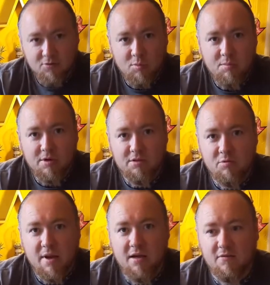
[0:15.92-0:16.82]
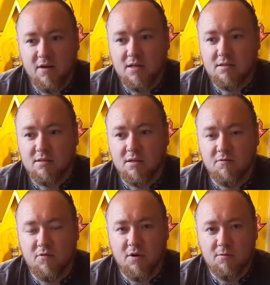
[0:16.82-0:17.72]
my Mercenary Maker fans
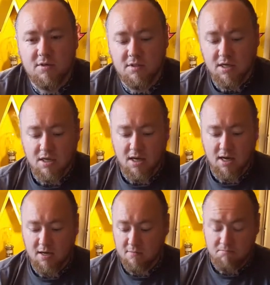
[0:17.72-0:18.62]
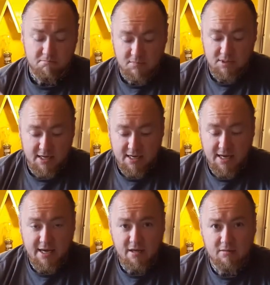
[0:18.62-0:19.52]
and followers. Lee
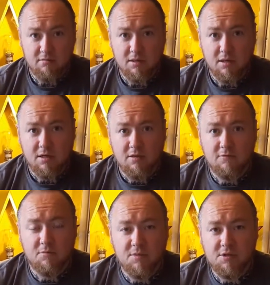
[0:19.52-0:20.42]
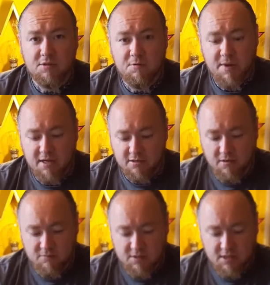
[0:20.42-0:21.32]
here from Mercenary Makes,
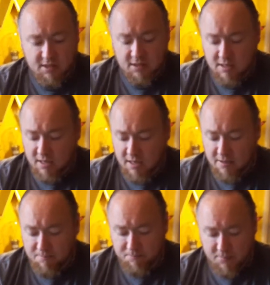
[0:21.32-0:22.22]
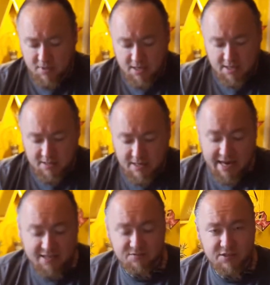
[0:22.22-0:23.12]
obviously. And in the
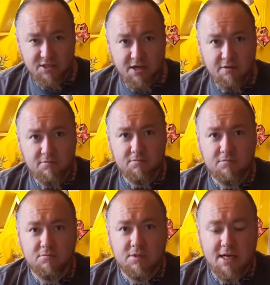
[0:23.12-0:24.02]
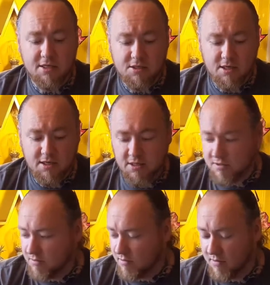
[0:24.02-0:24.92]
last video, I
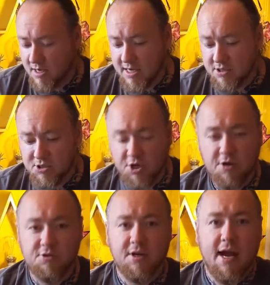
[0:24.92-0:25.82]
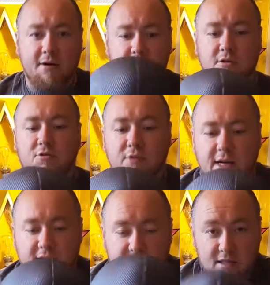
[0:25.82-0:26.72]
actually showed you how to
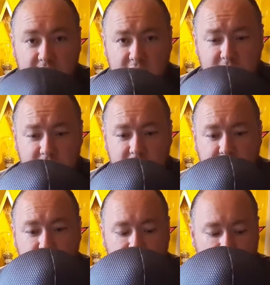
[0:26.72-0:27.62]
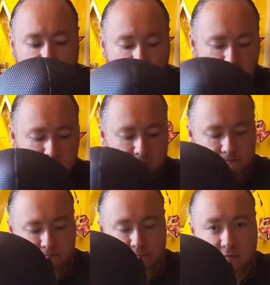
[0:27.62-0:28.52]
create this
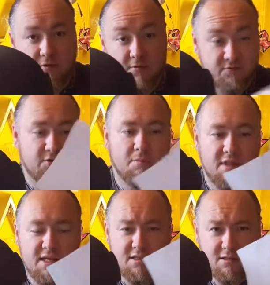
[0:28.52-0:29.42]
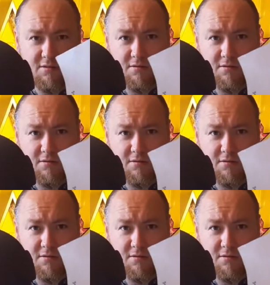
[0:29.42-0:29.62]
from this,